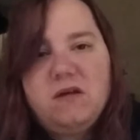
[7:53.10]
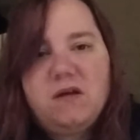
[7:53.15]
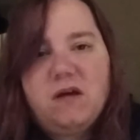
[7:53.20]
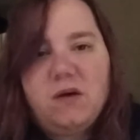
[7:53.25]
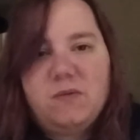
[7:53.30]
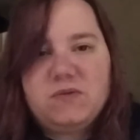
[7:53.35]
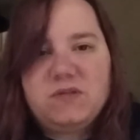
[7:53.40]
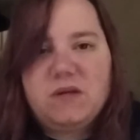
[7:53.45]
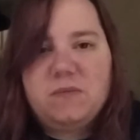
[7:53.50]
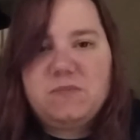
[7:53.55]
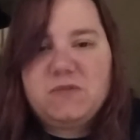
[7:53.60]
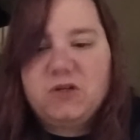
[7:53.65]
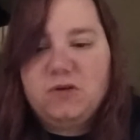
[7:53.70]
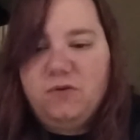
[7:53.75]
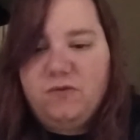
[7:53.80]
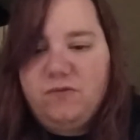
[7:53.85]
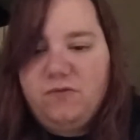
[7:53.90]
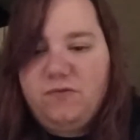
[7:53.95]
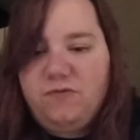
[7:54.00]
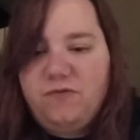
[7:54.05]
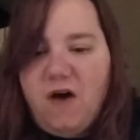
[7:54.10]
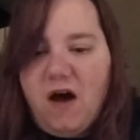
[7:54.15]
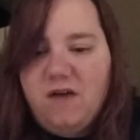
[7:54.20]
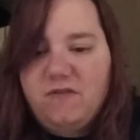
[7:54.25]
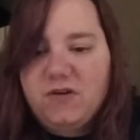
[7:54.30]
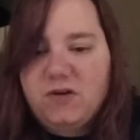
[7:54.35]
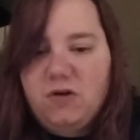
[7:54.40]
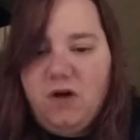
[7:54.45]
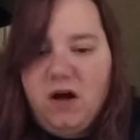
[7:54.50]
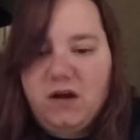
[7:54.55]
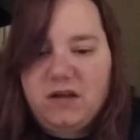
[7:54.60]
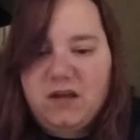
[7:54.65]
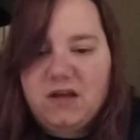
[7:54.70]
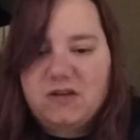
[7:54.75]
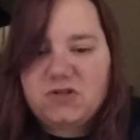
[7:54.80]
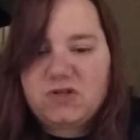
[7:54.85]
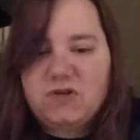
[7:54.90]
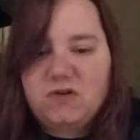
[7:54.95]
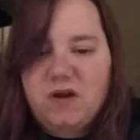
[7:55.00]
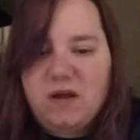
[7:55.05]
I was up till 5 o'clock
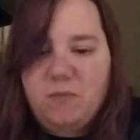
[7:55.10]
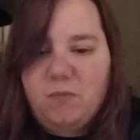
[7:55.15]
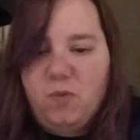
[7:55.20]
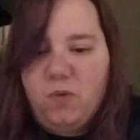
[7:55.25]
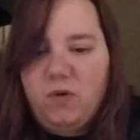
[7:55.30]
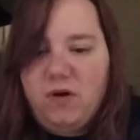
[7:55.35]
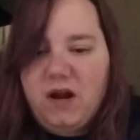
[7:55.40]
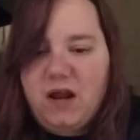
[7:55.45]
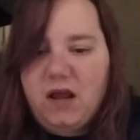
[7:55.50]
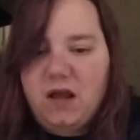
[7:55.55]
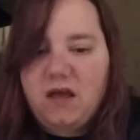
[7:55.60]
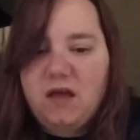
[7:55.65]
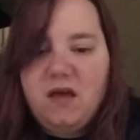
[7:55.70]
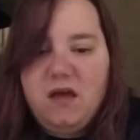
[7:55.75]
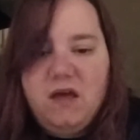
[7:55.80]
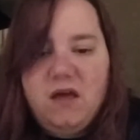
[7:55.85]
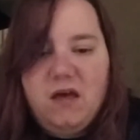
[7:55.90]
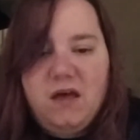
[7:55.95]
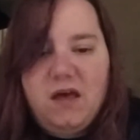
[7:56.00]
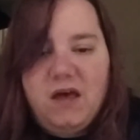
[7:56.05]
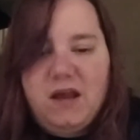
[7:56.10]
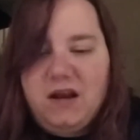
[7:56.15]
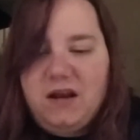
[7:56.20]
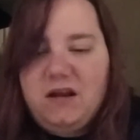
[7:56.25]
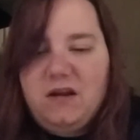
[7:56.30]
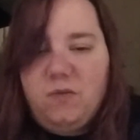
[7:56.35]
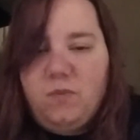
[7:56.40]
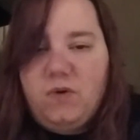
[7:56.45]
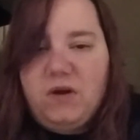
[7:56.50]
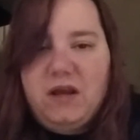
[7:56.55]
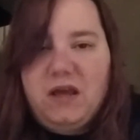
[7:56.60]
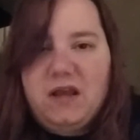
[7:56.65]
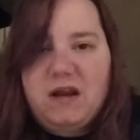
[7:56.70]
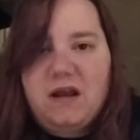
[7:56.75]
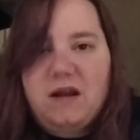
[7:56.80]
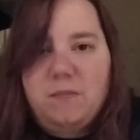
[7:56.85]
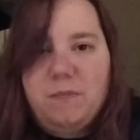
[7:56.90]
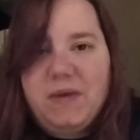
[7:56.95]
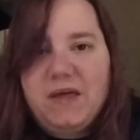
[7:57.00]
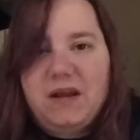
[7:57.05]
yesterday morning, and I didn't want to get
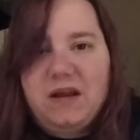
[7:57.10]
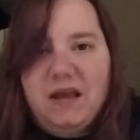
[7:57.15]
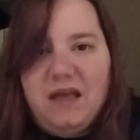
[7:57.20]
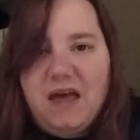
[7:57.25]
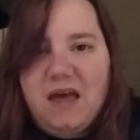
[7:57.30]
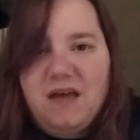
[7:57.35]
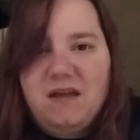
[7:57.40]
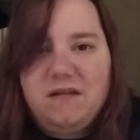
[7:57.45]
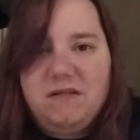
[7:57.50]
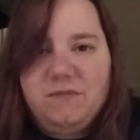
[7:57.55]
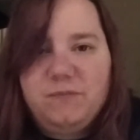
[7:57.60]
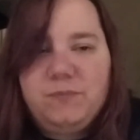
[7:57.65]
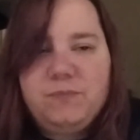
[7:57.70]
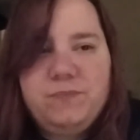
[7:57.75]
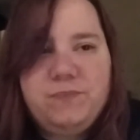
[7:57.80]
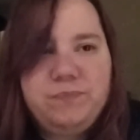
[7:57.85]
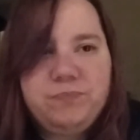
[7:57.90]
out of bed again.